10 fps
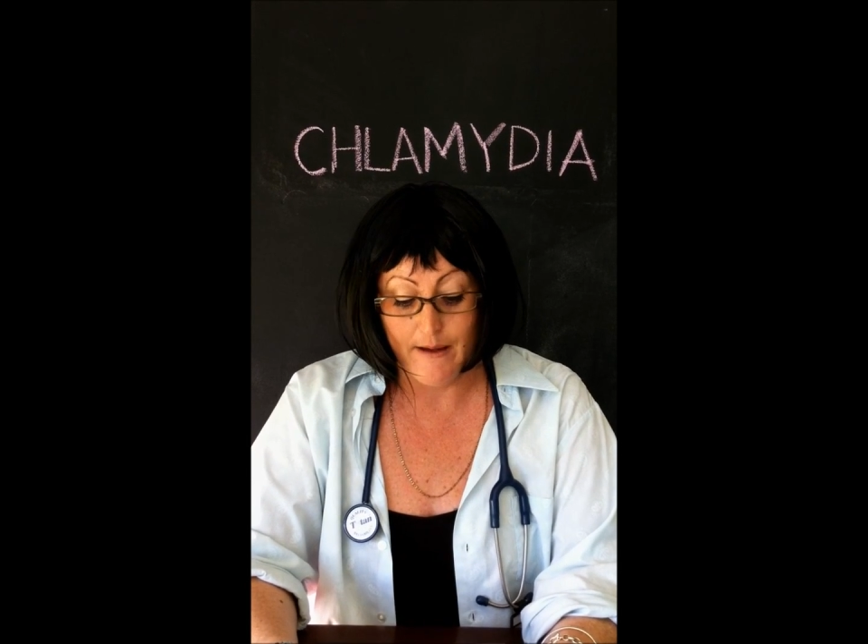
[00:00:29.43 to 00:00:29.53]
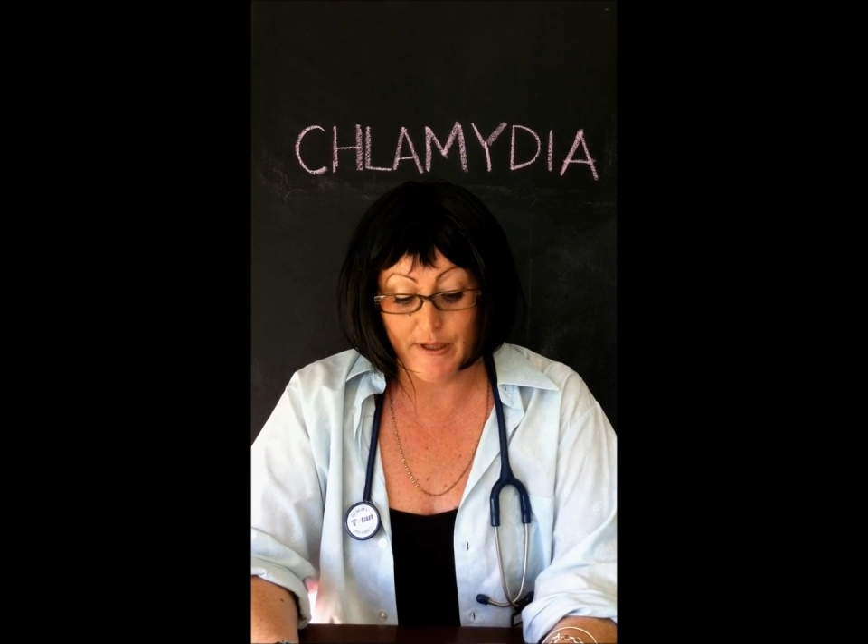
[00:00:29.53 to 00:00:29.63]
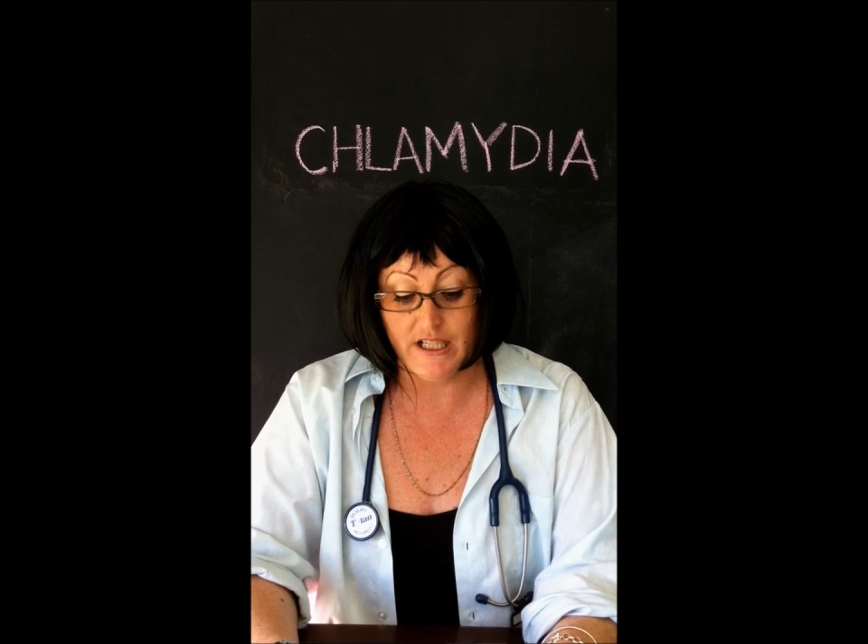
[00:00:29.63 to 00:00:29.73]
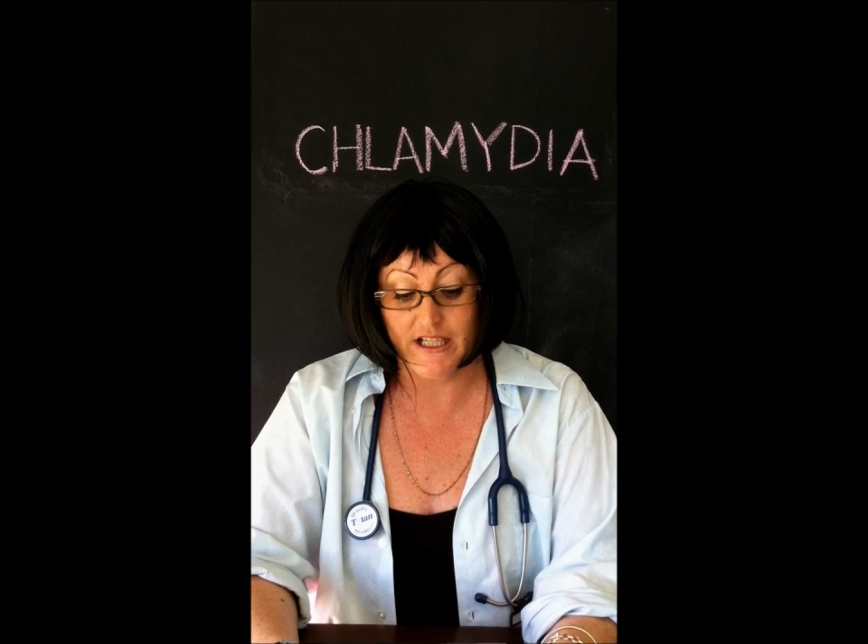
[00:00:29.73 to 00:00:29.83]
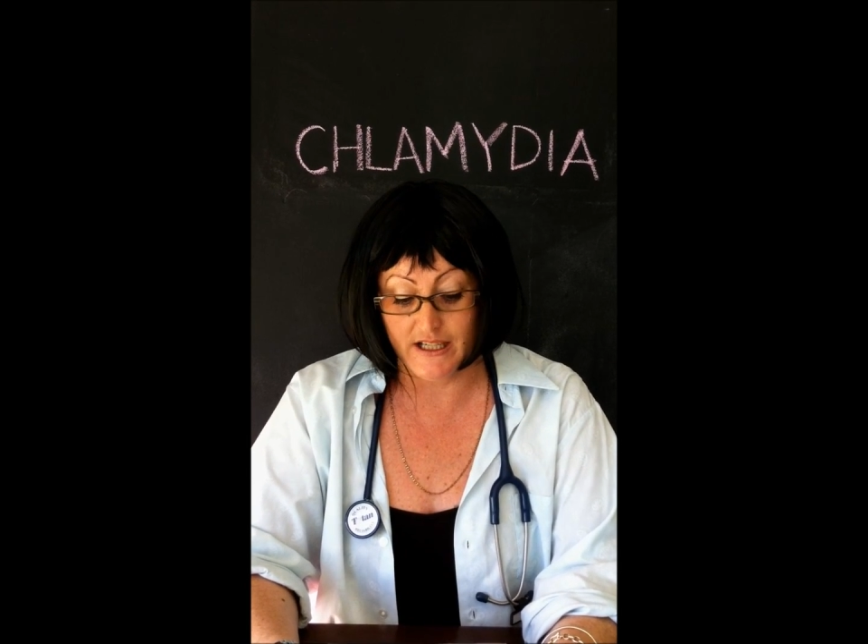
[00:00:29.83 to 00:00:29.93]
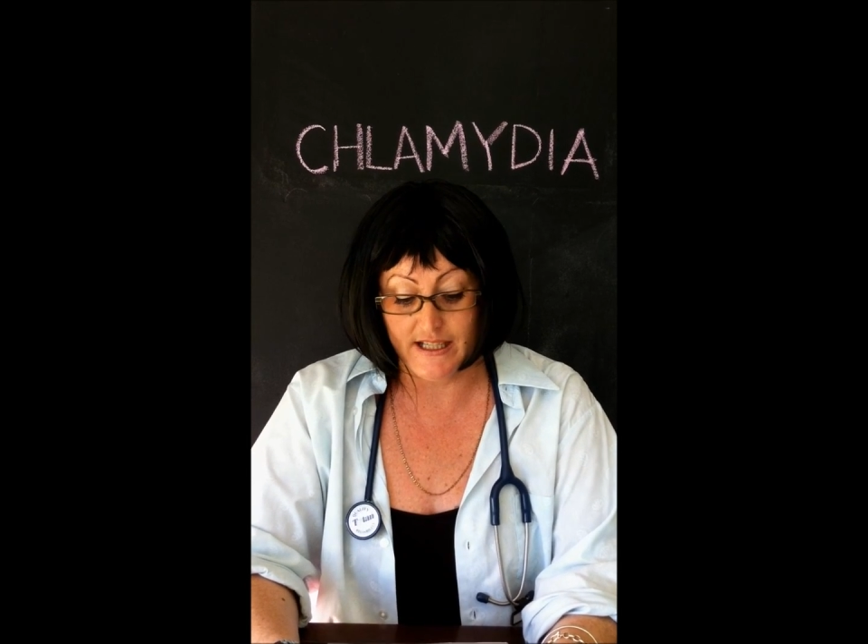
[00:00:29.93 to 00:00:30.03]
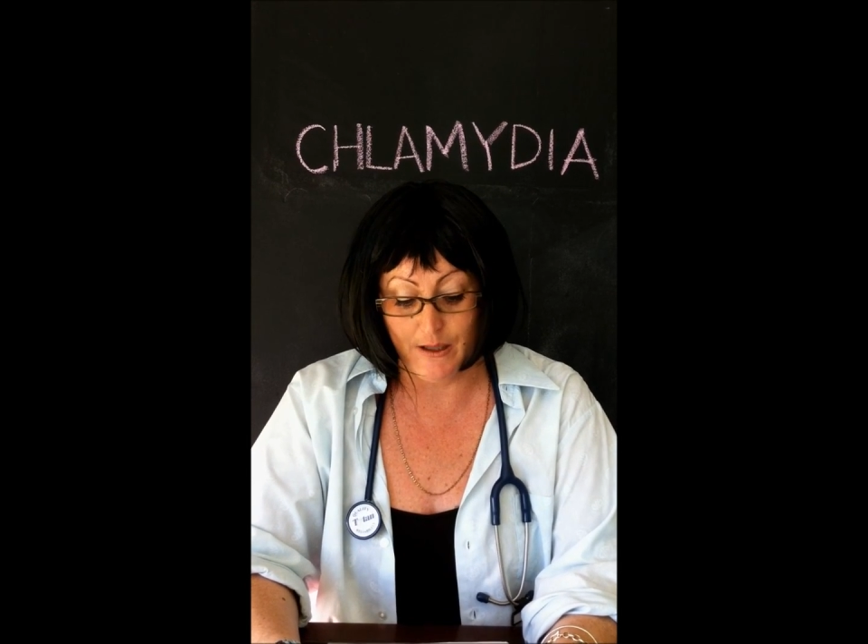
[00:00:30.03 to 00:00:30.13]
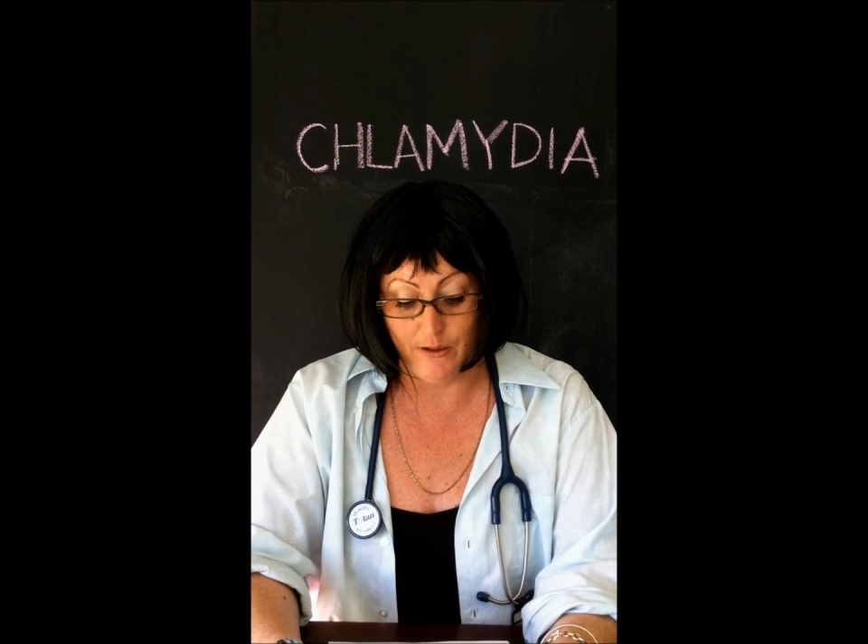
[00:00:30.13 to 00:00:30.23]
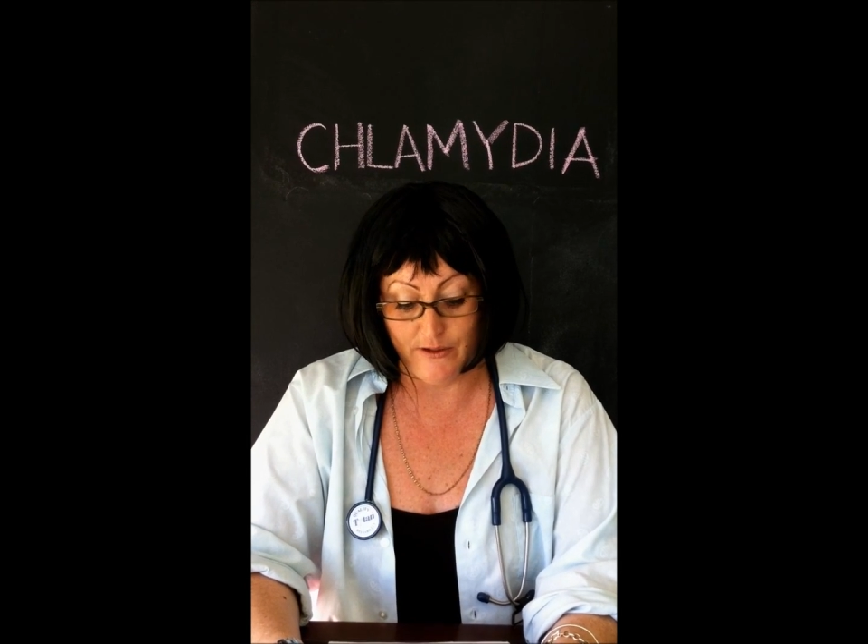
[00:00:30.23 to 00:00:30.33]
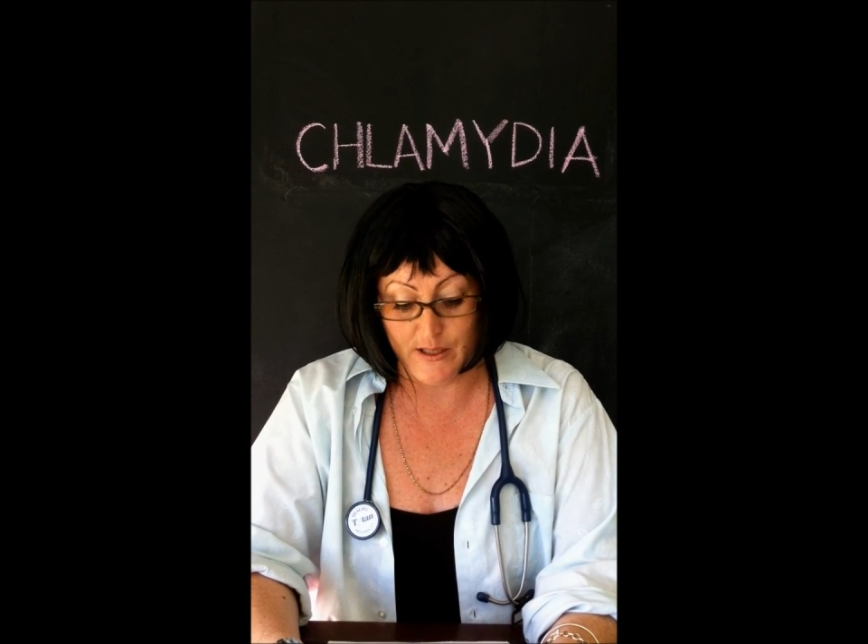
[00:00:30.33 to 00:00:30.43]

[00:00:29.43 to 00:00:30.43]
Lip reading: But it does, however,